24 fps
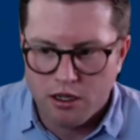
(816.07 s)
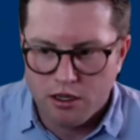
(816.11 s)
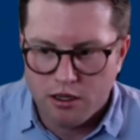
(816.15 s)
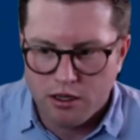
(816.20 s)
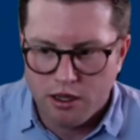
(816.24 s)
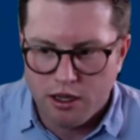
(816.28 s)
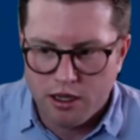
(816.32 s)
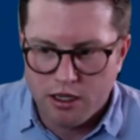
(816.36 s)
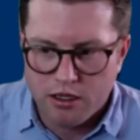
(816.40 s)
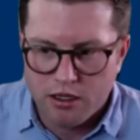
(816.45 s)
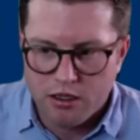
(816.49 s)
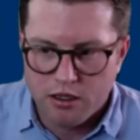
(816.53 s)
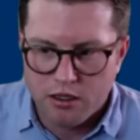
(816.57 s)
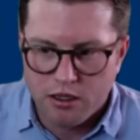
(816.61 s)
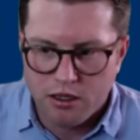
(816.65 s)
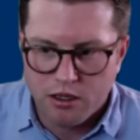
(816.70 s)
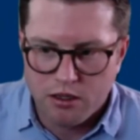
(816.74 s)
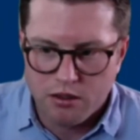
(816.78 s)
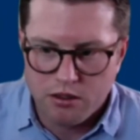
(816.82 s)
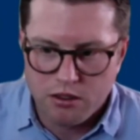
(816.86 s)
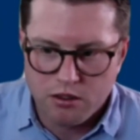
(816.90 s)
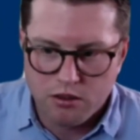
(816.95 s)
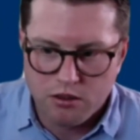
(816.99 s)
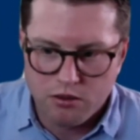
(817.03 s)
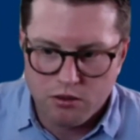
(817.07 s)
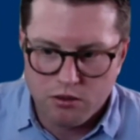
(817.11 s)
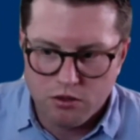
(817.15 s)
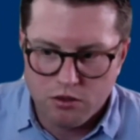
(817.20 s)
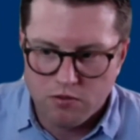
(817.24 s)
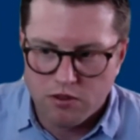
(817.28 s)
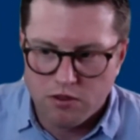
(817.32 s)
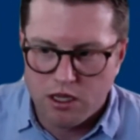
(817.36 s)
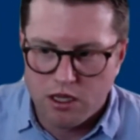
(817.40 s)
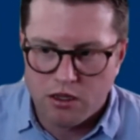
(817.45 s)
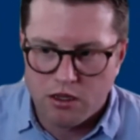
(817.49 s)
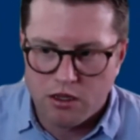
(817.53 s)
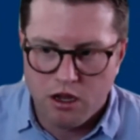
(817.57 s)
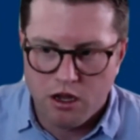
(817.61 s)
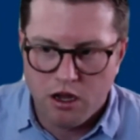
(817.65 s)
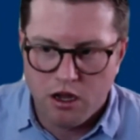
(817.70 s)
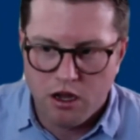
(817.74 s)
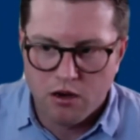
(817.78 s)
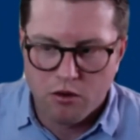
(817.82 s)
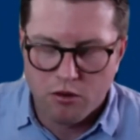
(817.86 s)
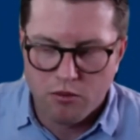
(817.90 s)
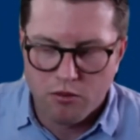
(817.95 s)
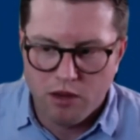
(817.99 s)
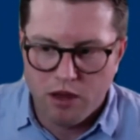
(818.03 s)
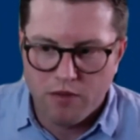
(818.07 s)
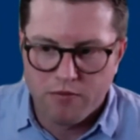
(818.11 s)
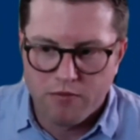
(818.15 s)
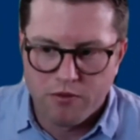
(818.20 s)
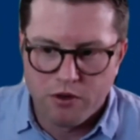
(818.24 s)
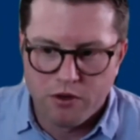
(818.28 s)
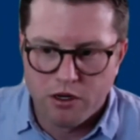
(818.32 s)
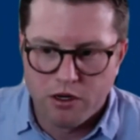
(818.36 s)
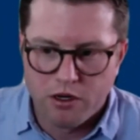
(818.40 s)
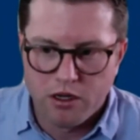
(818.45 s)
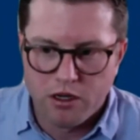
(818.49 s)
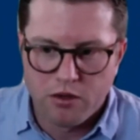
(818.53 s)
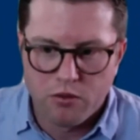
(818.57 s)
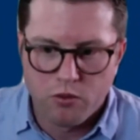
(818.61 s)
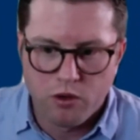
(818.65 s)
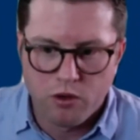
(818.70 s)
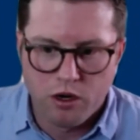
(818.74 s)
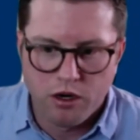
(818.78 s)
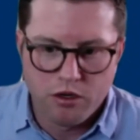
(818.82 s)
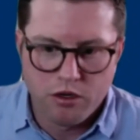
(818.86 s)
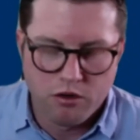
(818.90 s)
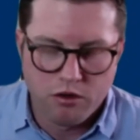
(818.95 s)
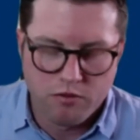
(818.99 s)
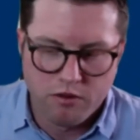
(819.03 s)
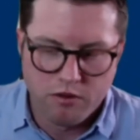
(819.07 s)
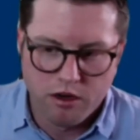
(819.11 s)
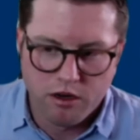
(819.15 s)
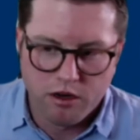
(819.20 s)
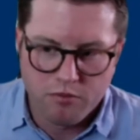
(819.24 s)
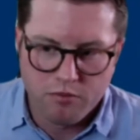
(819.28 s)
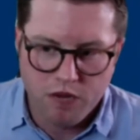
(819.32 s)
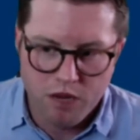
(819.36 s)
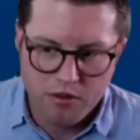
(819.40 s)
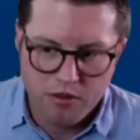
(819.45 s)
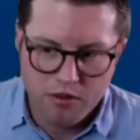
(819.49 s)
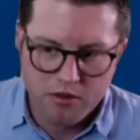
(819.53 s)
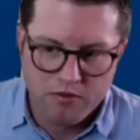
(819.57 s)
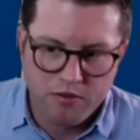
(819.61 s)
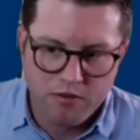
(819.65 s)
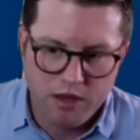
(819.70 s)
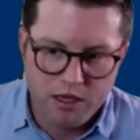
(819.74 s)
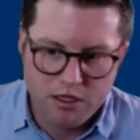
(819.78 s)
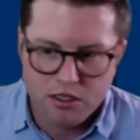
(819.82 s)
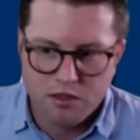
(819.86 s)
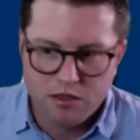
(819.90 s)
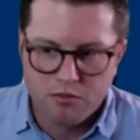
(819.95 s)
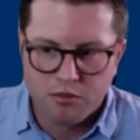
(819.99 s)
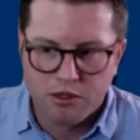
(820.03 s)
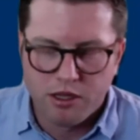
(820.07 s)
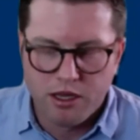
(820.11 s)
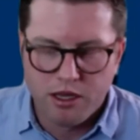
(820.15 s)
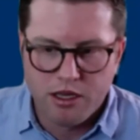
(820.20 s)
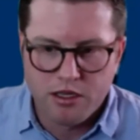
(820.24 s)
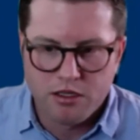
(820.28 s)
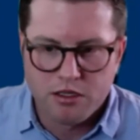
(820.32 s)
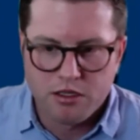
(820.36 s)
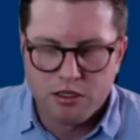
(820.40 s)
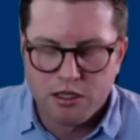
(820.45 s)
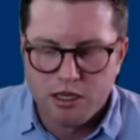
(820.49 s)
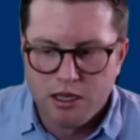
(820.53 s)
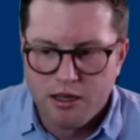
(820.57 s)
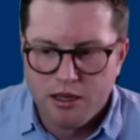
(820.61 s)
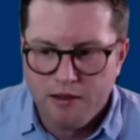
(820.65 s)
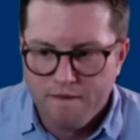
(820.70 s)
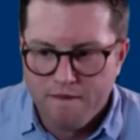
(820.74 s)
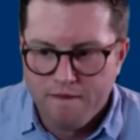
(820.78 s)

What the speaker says: like UVA Law or Mount Vernon, where you're a very public-facing place